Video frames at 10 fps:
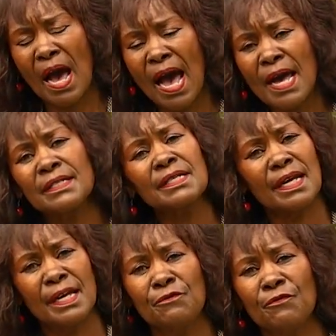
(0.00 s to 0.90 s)
and
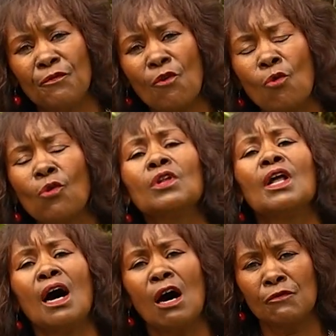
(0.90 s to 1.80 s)
in fall
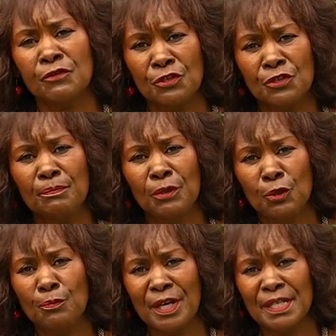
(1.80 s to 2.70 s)
after the
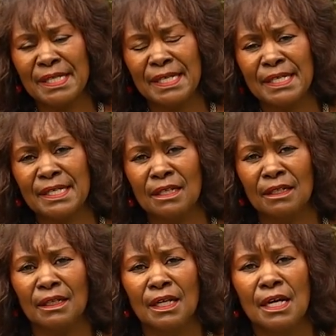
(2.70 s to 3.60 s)
blooming
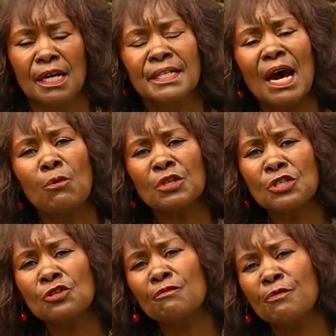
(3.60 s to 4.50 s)
season. Now, what
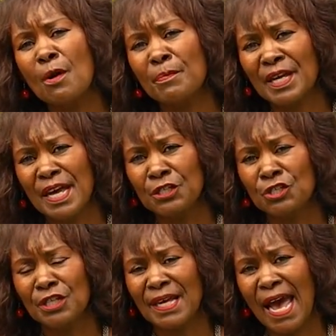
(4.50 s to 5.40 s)
sort of
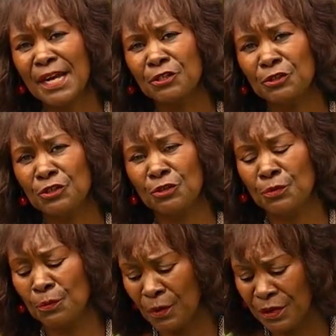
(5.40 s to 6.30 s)
propagation can you
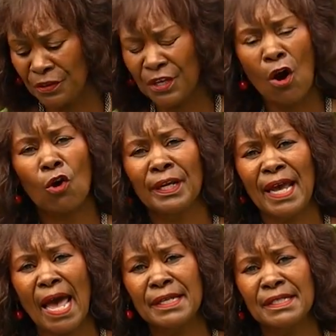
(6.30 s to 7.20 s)
do with the
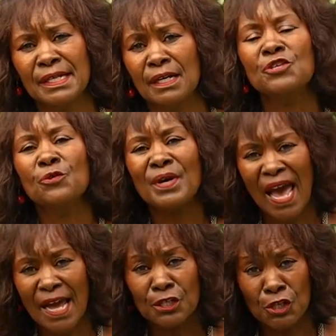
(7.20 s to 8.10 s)
oleander? You
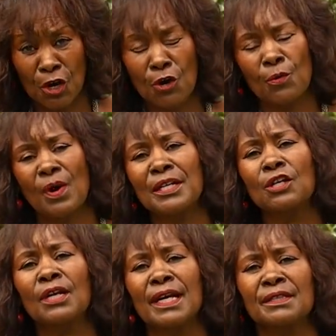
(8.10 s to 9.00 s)
can go and
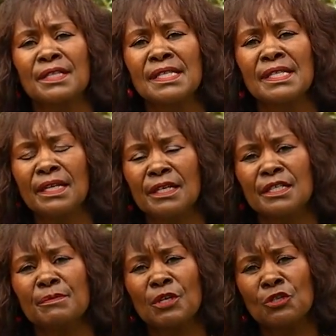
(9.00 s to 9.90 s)
collect the
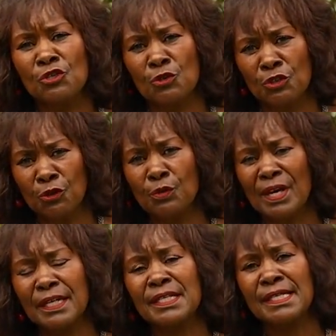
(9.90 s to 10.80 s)
seeds because you do
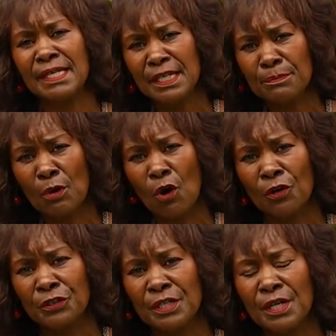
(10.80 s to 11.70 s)
get a seed
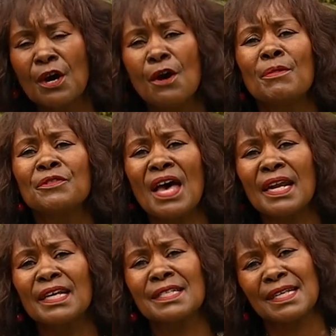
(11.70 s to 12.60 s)
pod, but
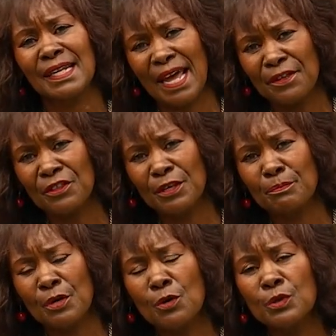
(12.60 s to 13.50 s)
that is a lengthy
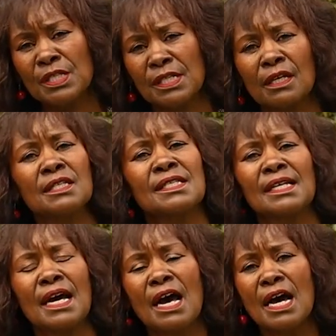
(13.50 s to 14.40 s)
process.
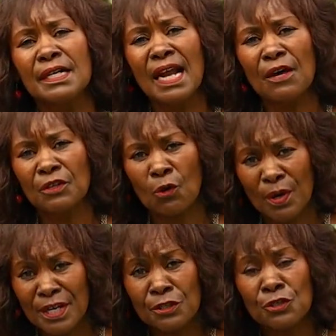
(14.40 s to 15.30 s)
Now, the
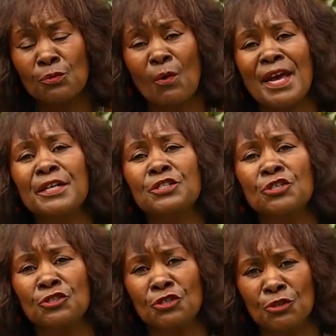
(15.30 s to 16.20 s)
quickest way
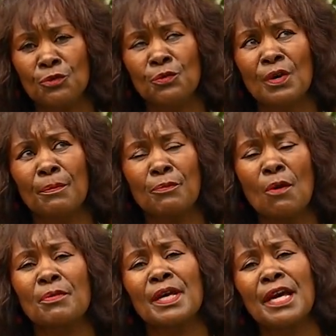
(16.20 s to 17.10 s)
to do a
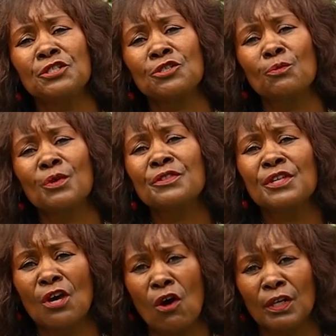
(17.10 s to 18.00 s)
propagation with
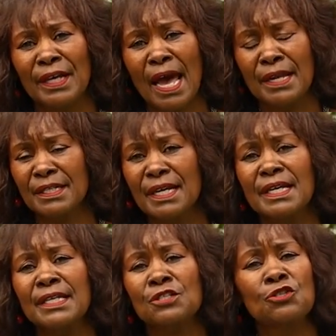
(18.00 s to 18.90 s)
the oleander
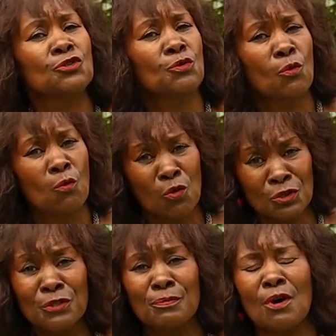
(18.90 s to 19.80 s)
is to do a
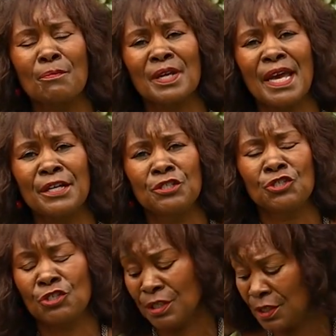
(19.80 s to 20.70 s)
water
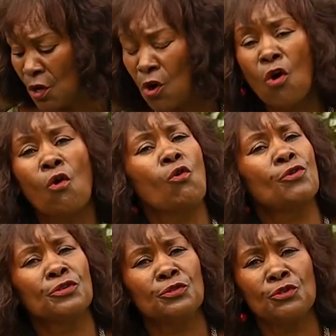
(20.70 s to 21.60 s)
propagation, or
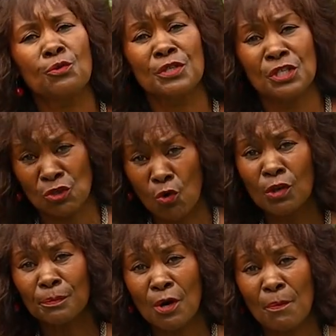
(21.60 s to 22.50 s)
you do a
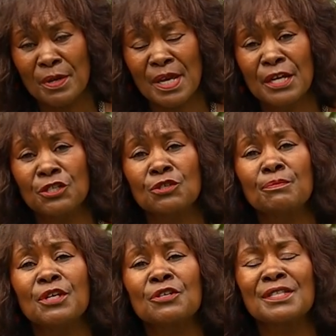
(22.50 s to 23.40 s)
soil propagation,
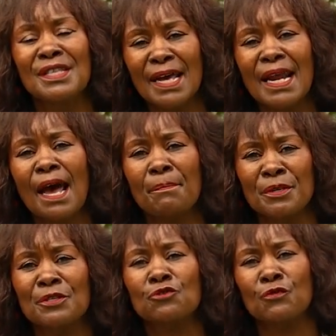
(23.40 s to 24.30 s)
because that
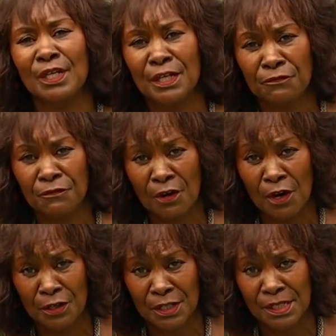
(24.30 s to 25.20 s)
happens really
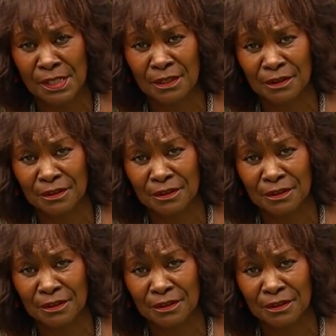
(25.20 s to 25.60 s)
fast.